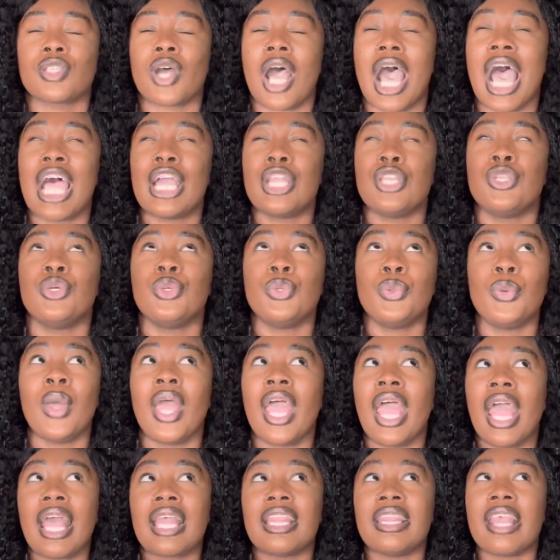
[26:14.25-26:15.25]
So I knew
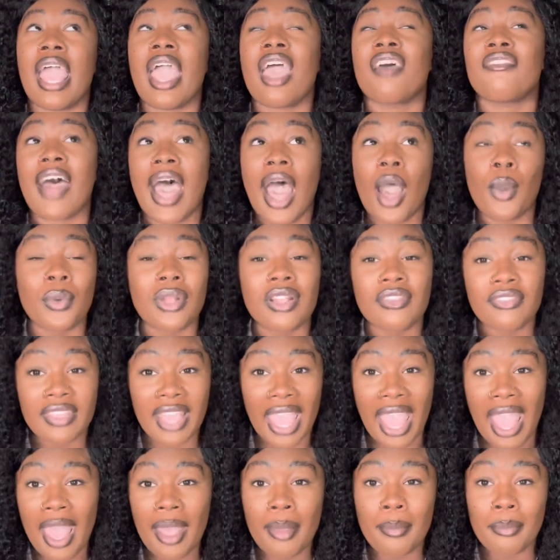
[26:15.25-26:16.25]
that if I would
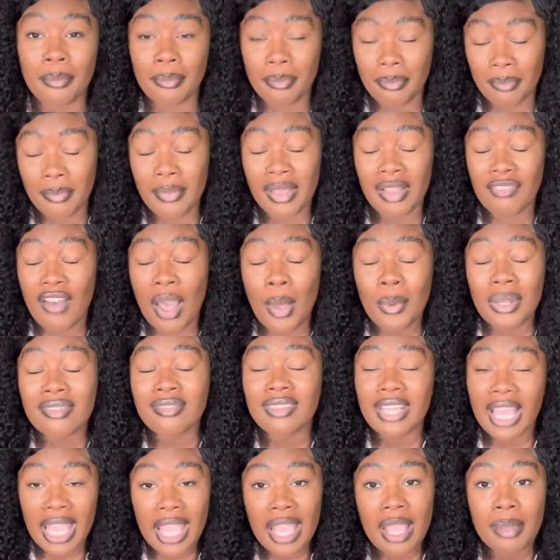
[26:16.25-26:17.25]

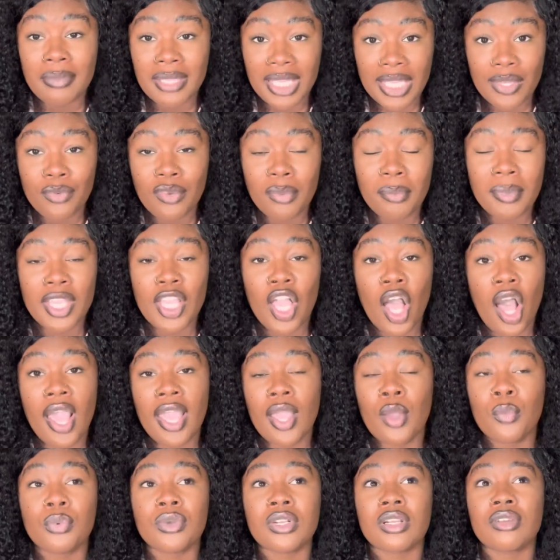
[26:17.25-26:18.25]
have let him live with me,
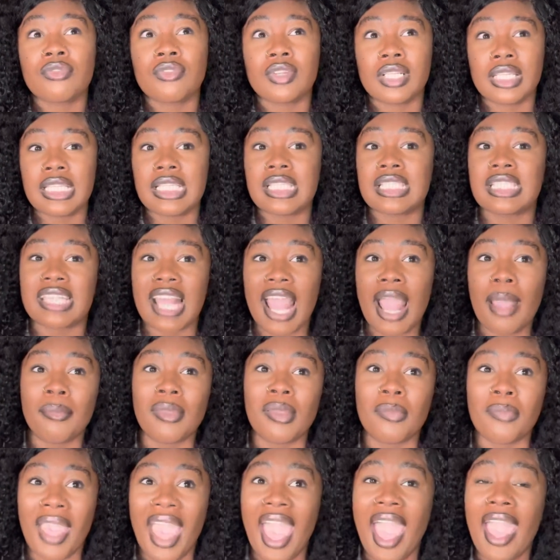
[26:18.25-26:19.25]
y'all, it would have really set
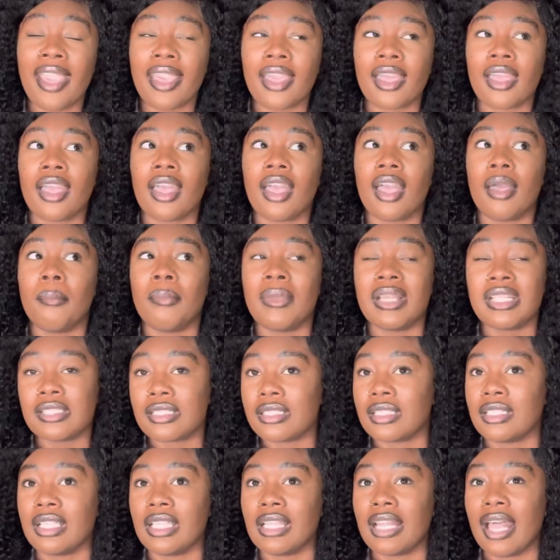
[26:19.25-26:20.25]
me back
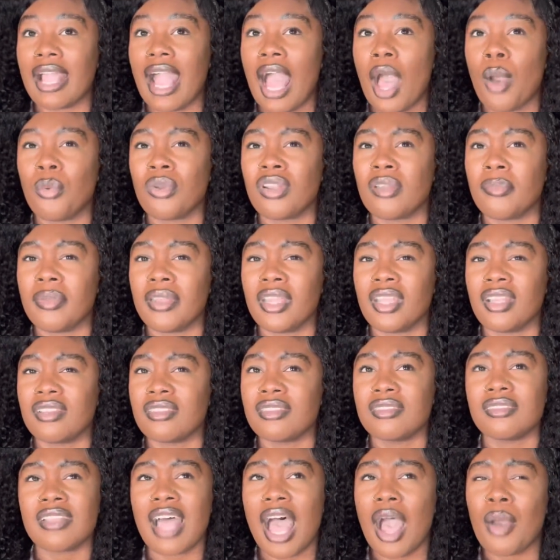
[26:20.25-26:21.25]
mentally. Like, I would
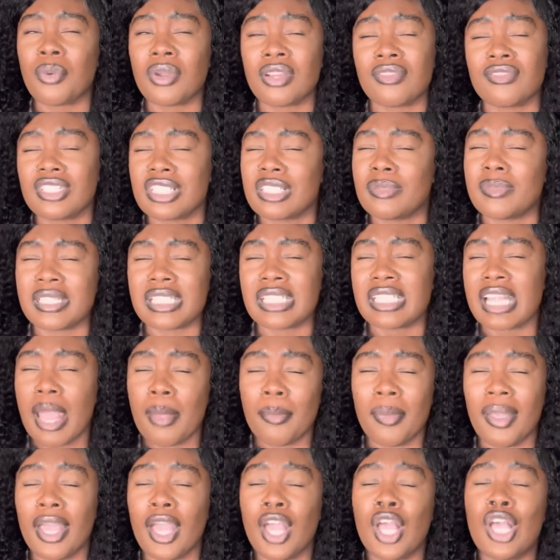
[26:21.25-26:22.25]
have just been
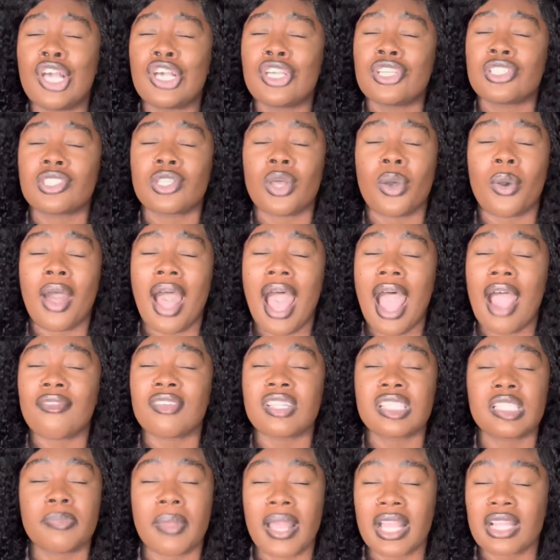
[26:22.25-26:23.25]
set back. So I
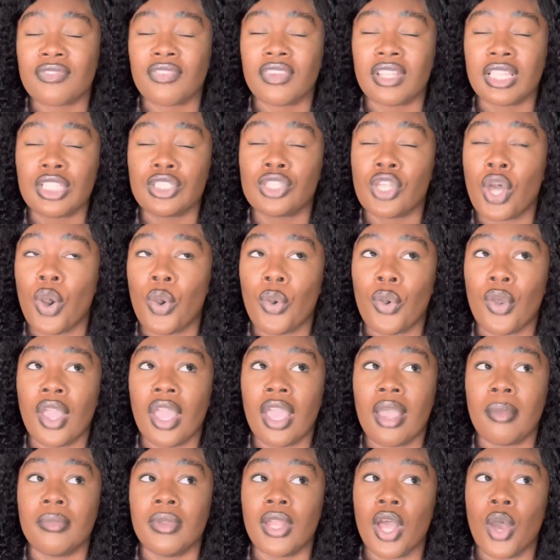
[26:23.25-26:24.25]
respectfully told
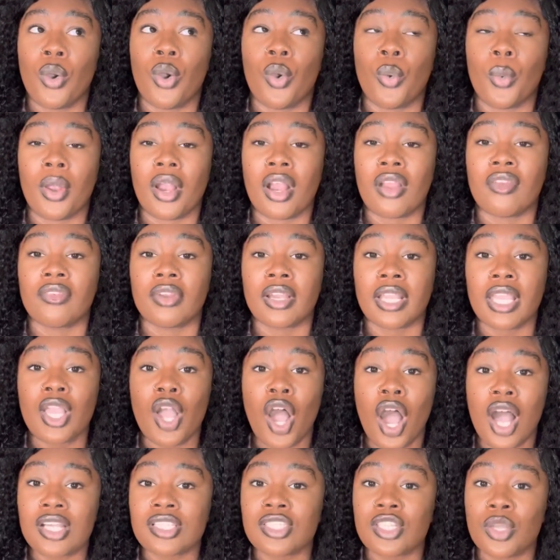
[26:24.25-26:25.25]
him no or whatever.
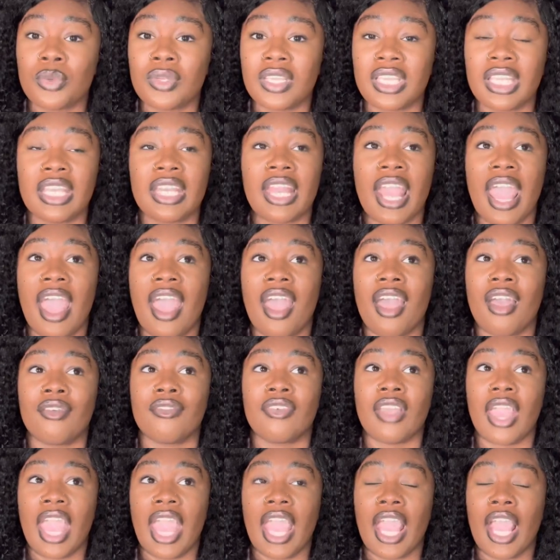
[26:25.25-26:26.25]
He also did
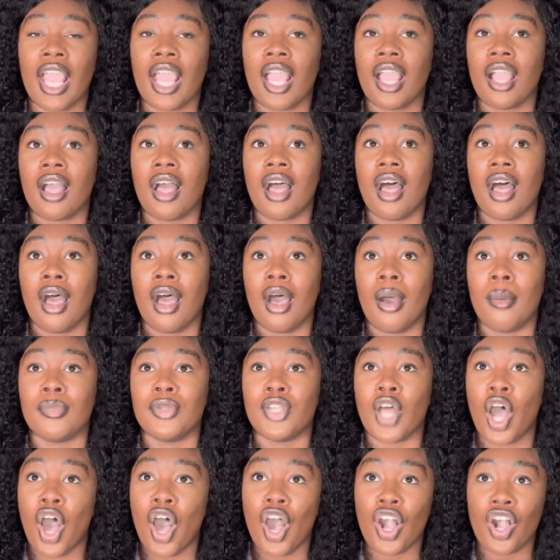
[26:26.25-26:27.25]
have a
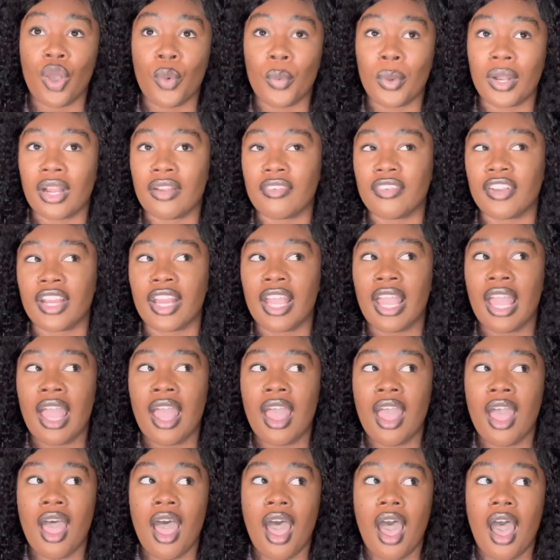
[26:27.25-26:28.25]
dog or whatever.
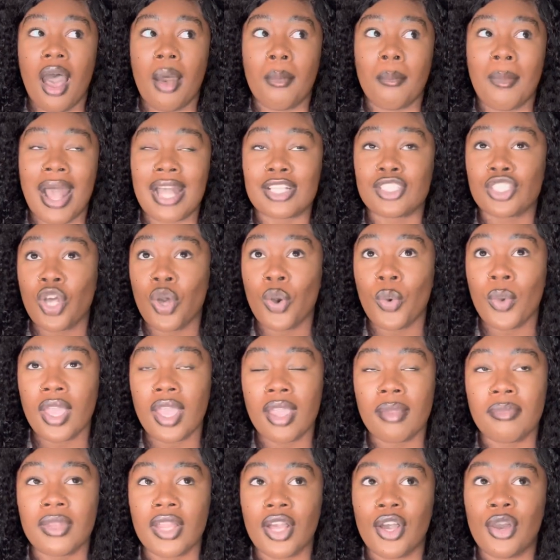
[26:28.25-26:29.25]
I told
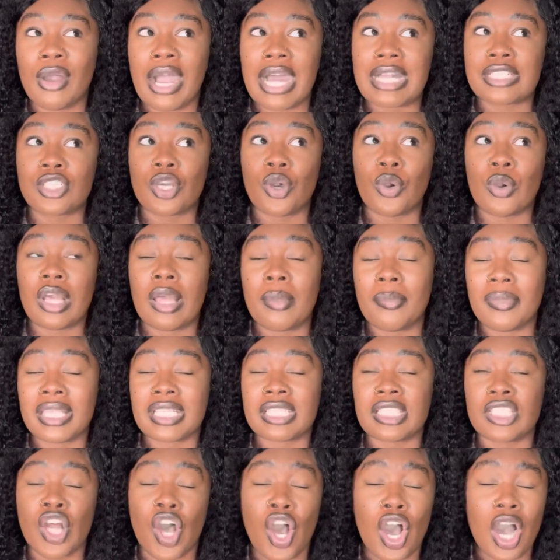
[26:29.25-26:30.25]
him no. I told him
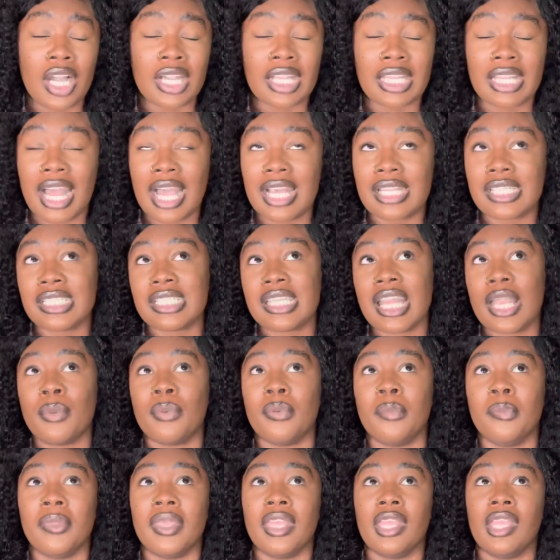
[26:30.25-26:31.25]
his dog cannot stay
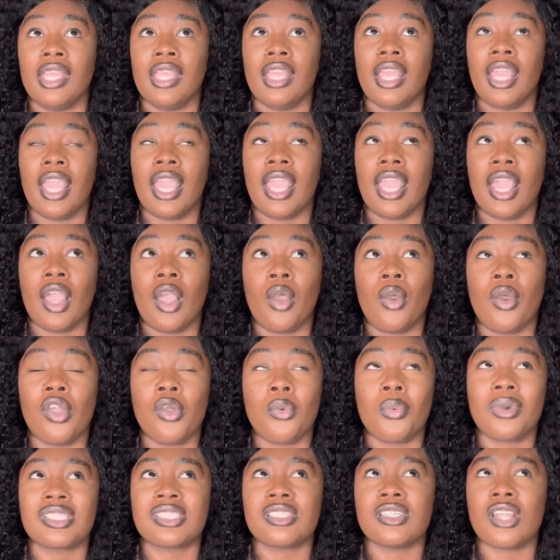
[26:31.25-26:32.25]
with me, and
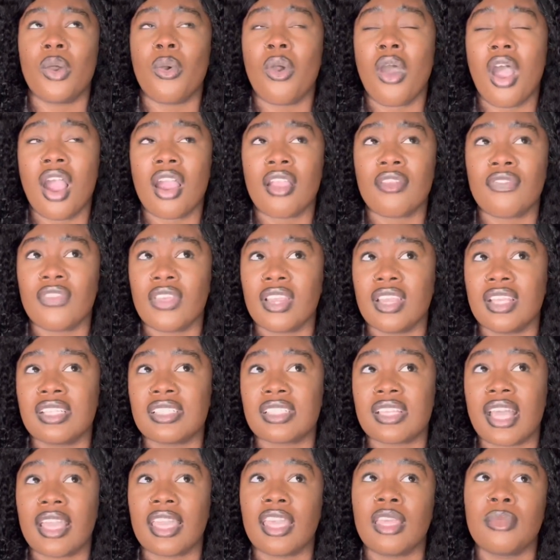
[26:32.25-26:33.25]
it was no hard
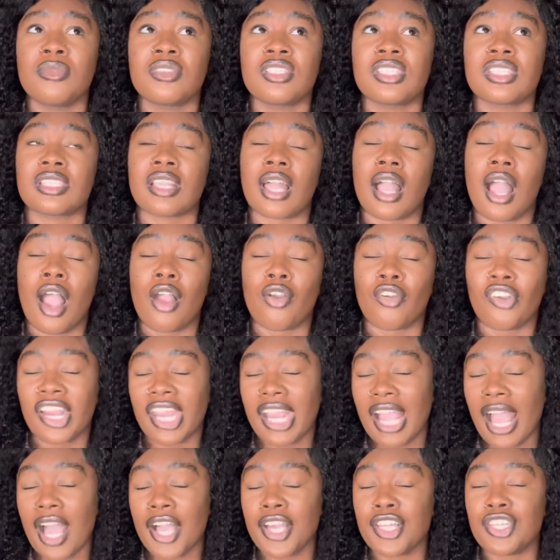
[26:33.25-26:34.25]
feelings. Like, he was just like, all
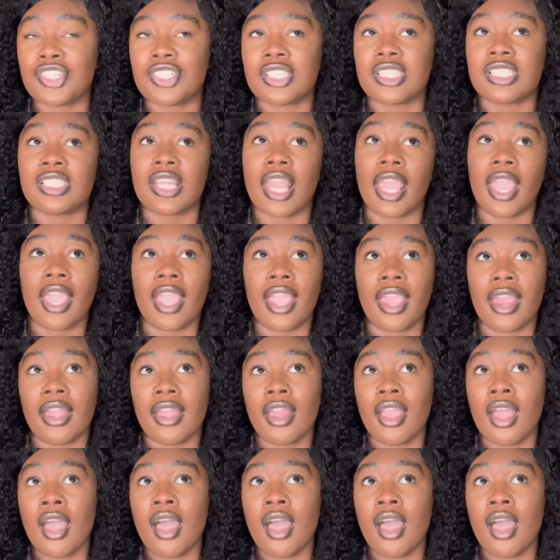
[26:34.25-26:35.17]
right, I understand.